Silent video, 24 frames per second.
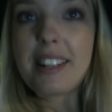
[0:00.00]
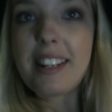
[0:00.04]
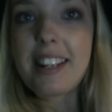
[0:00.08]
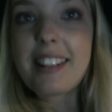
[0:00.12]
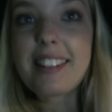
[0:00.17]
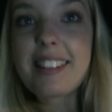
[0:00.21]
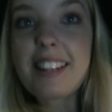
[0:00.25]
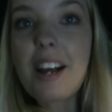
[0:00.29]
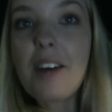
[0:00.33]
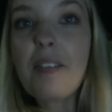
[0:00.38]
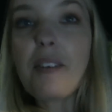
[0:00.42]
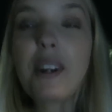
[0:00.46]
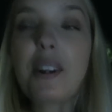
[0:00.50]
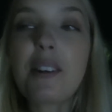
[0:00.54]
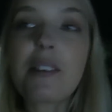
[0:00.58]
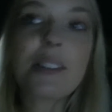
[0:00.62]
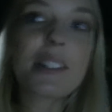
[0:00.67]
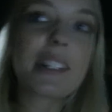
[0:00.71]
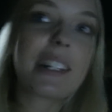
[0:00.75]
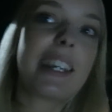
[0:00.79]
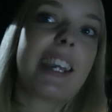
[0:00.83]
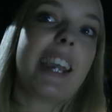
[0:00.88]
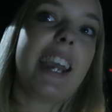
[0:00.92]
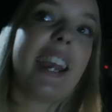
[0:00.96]
It's like when I was
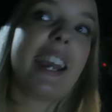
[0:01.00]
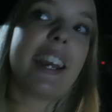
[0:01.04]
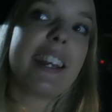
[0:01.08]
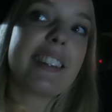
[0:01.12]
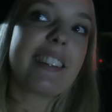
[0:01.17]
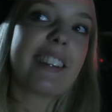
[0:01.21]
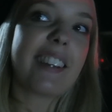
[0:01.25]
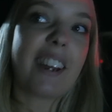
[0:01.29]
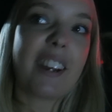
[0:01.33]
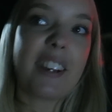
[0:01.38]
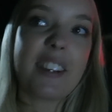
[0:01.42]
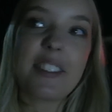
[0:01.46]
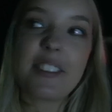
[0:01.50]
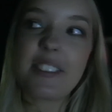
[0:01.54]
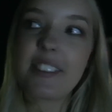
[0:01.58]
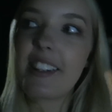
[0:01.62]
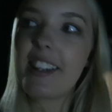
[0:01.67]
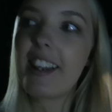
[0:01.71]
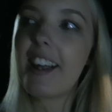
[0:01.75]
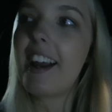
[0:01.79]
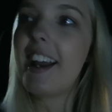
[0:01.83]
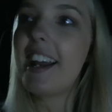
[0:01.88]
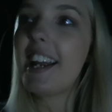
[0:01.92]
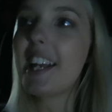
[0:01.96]
a kid and I used to
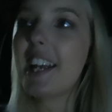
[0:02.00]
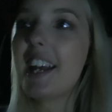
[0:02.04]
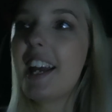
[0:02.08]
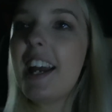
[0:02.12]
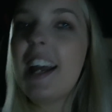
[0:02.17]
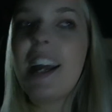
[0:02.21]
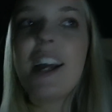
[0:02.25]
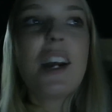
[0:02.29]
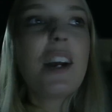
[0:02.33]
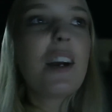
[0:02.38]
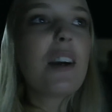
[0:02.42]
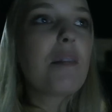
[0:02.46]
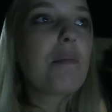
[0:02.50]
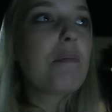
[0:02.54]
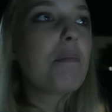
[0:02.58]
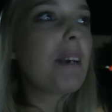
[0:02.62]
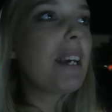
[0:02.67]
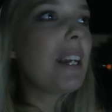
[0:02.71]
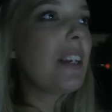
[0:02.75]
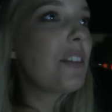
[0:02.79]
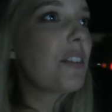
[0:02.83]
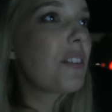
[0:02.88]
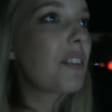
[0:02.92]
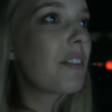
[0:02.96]
like
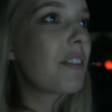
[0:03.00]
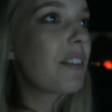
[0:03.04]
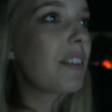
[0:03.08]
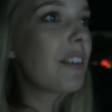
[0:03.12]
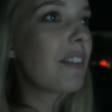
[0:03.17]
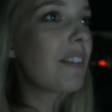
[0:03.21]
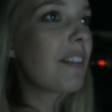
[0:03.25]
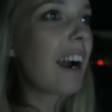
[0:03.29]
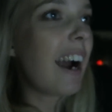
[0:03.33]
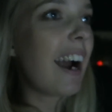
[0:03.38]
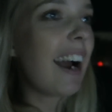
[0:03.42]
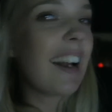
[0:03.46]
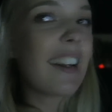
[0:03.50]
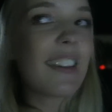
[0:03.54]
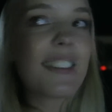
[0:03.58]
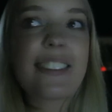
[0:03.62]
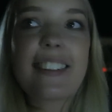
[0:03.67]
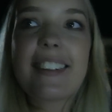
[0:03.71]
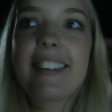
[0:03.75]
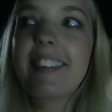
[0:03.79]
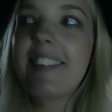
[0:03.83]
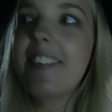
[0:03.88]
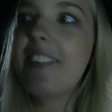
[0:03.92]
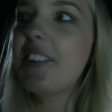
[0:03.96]
being driven around
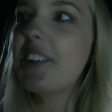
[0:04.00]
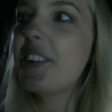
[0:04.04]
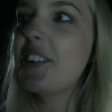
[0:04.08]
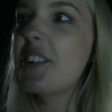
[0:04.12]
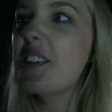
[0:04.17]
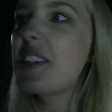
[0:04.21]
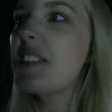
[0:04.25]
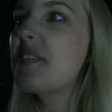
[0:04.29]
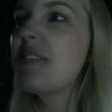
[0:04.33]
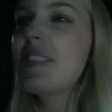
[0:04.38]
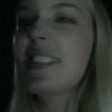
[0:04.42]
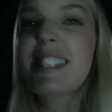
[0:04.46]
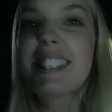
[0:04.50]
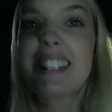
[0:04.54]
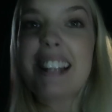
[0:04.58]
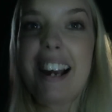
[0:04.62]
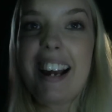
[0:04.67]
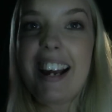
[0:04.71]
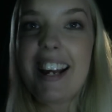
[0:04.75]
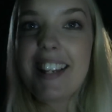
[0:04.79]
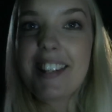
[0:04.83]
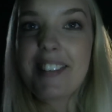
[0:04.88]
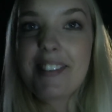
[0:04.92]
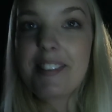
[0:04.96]
to look at all the Christmas
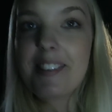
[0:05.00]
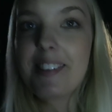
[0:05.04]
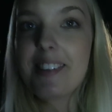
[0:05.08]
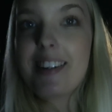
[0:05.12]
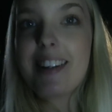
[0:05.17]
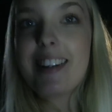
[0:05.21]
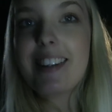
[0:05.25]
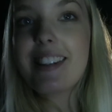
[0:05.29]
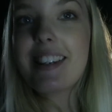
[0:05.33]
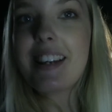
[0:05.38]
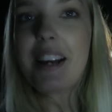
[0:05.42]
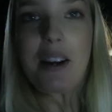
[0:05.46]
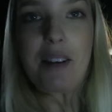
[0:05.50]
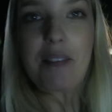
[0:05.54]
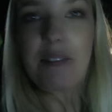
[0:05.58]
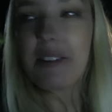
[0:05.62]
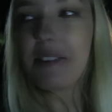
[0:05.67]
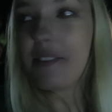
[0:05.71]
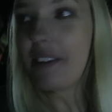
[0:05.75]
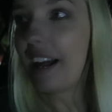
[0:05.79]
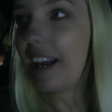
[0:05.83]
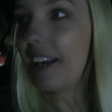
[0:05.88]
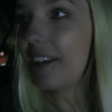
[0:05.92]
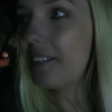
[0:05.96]
lights. We're doing the same
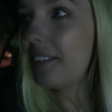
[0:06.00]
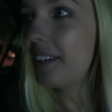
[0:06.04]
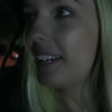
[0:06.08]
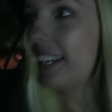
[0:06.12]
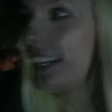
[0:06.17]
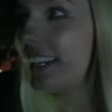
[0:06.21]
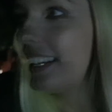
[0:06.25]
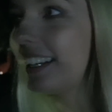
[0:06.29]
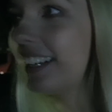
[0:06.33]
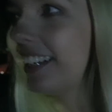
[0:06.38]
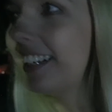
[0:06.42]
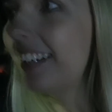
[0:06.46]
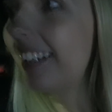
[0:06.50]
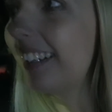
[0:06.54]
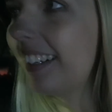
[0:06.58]
with Halloween.